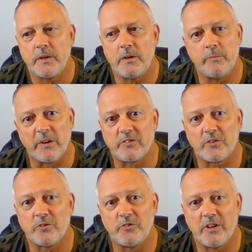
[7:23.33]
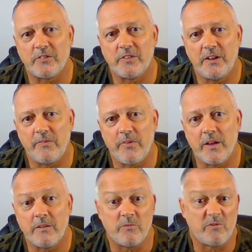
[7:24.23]
You know, Mexico's not safe
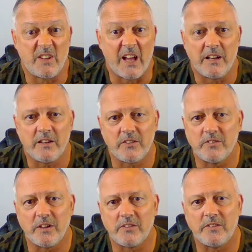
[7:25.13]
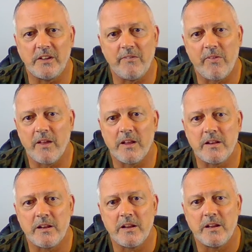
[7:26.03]
then. Canada's not safe then.
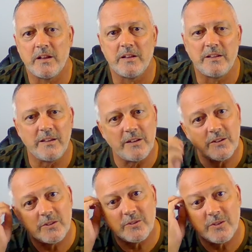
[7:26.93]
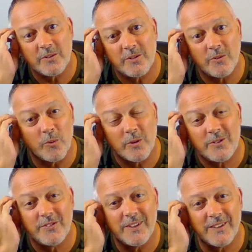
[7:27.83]
You know, the
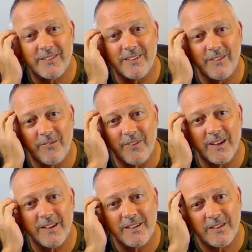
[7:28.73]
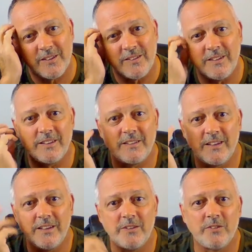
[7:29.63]
world's not safe then.
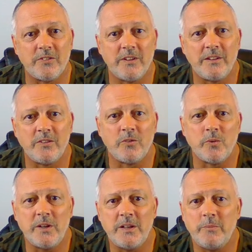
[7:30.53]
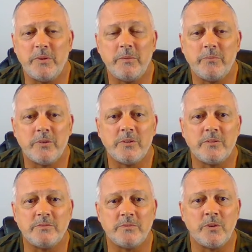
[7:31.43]
Dictators and greedy
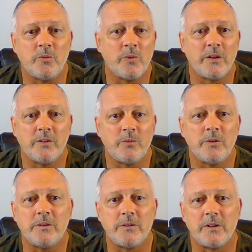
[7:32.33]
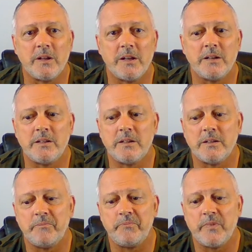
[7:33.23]
people will run the world.
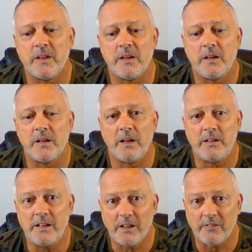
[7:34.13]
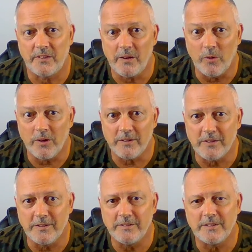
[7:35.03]
And yes, they want
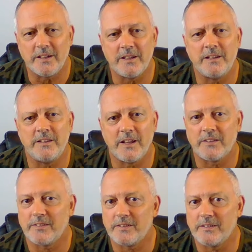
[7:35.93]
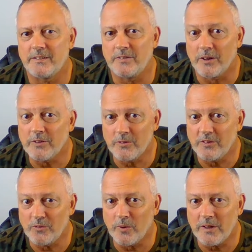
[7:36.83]
to. And yes, Donald
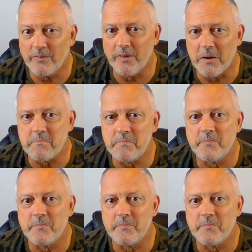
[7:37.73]
is one of them.